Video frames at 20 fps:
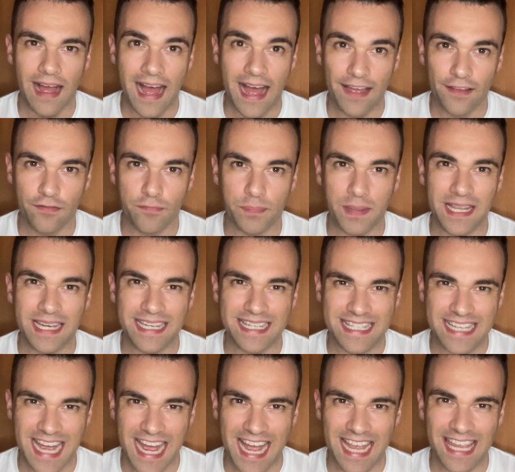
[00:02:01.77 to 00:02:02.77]
I've been
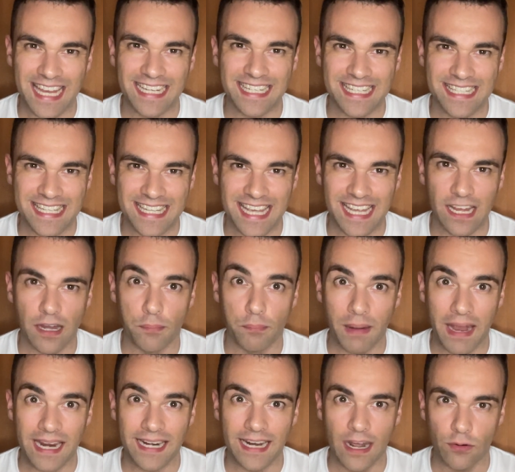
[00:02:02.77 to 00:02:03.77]
dying to take a
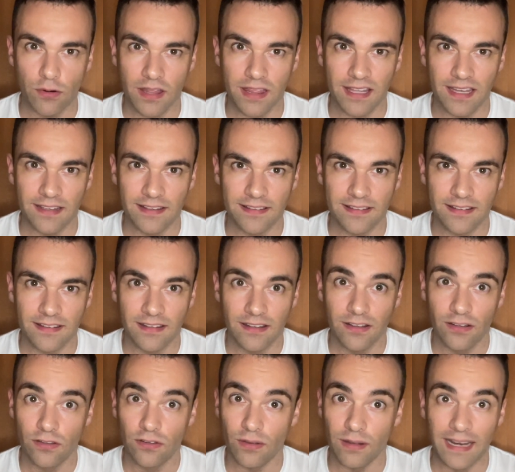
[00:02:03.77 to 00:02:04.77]
bite out of this,
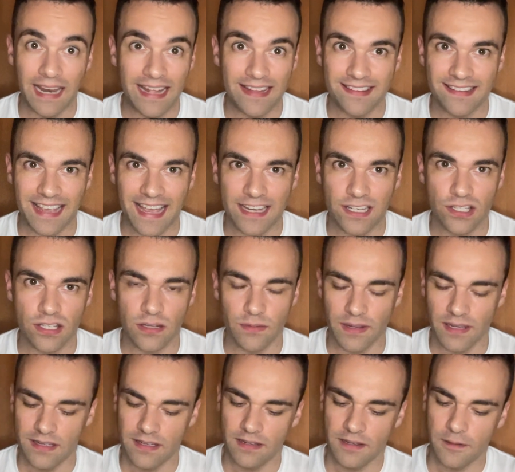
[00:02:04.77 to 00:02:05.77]
so let's get to
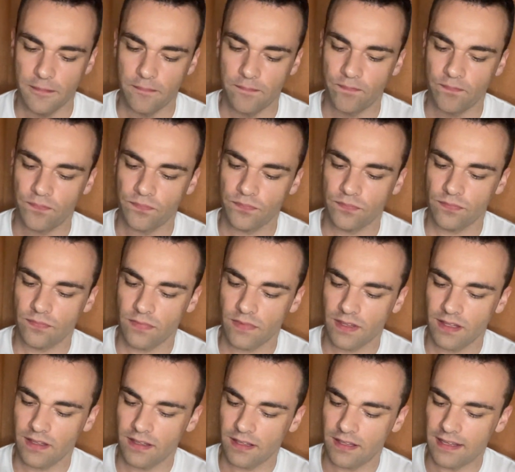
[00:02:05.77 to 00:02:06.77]
it.
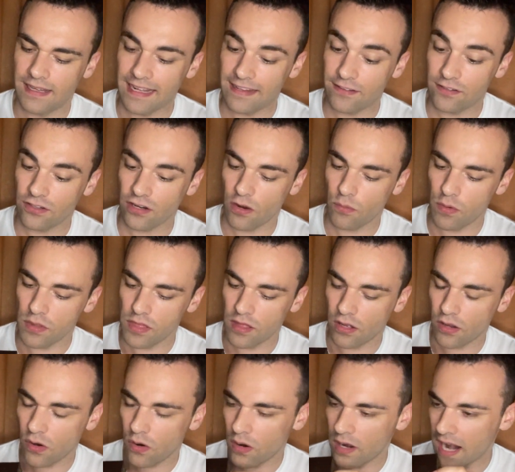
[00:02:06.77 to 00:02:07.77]
Let's start with the
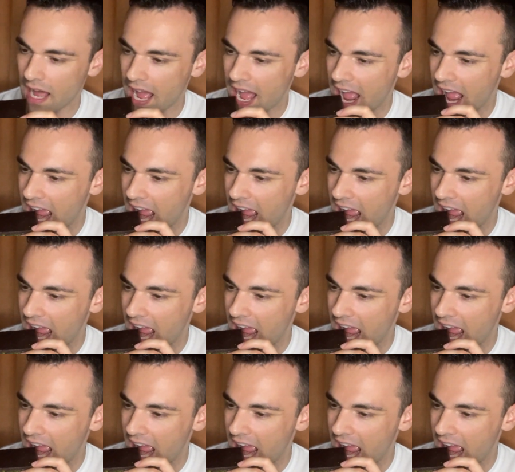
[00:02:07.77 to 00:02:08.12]
corner.